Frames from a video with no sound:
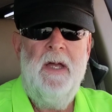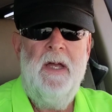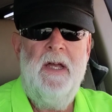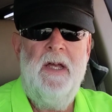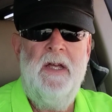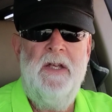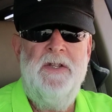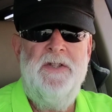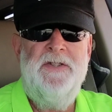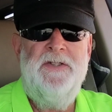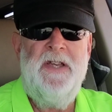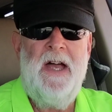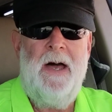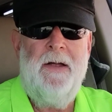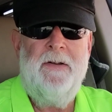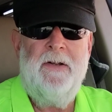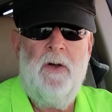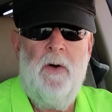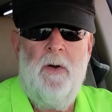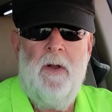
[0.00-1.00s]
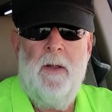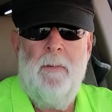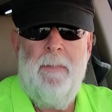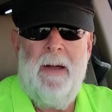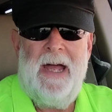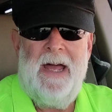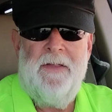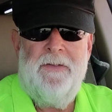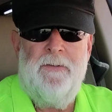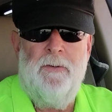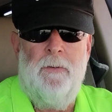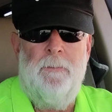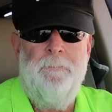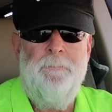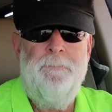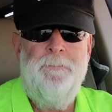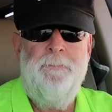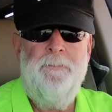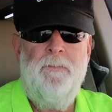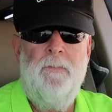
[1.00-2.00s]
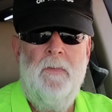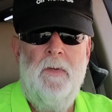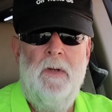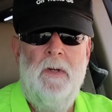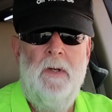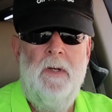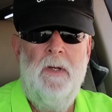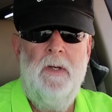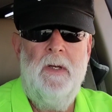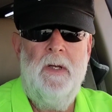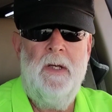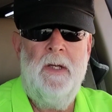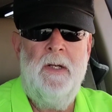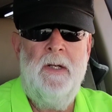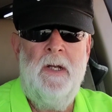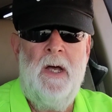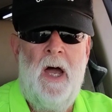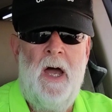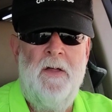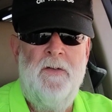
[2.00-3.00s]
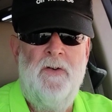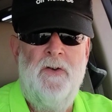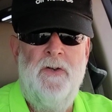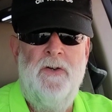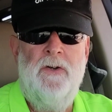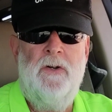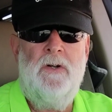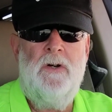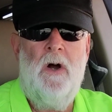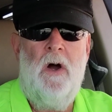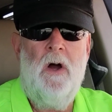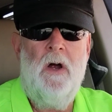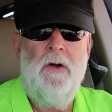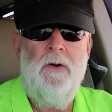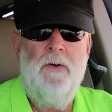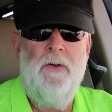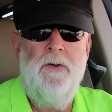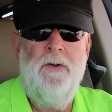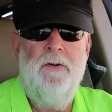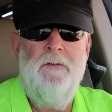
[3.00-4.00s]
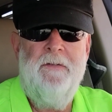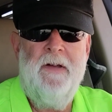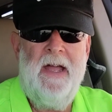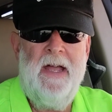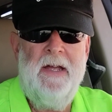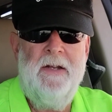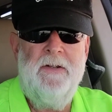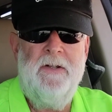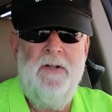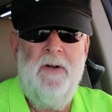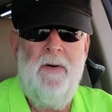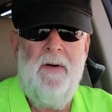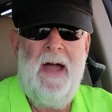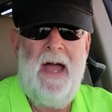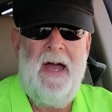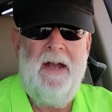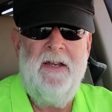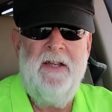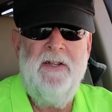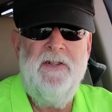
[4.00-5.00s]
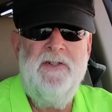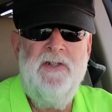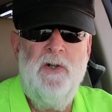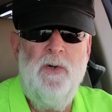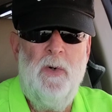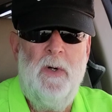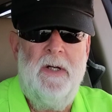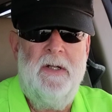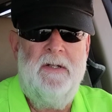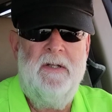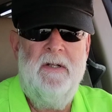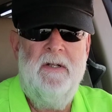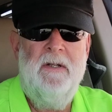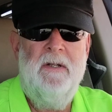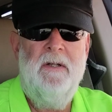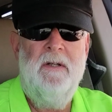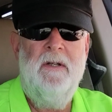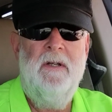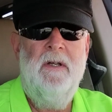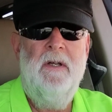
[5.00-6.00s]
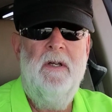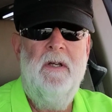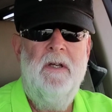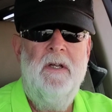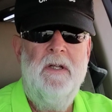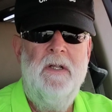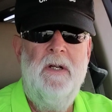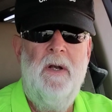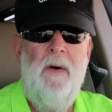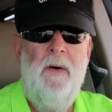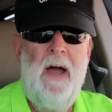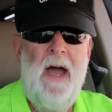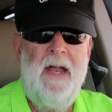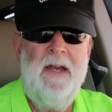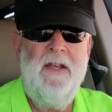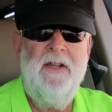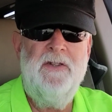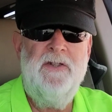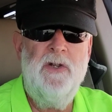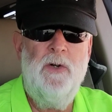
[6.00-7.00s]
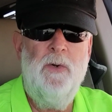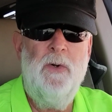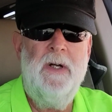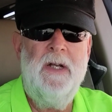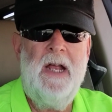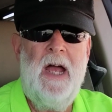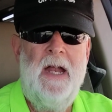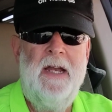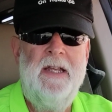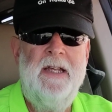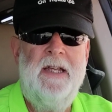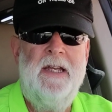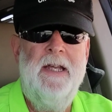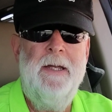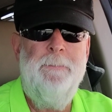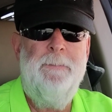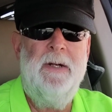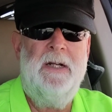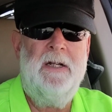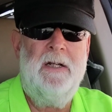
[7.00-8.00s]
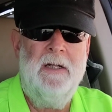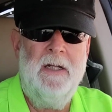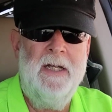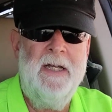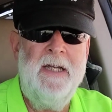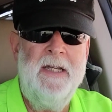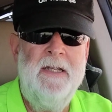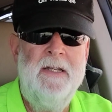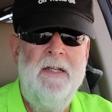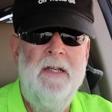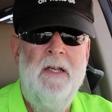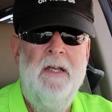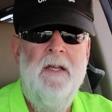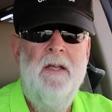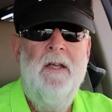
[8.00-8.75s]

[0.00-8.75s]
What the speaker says: is how to go to the bathroom in either your car or your van. How do you do it? How do you do it? How do you keep it clean?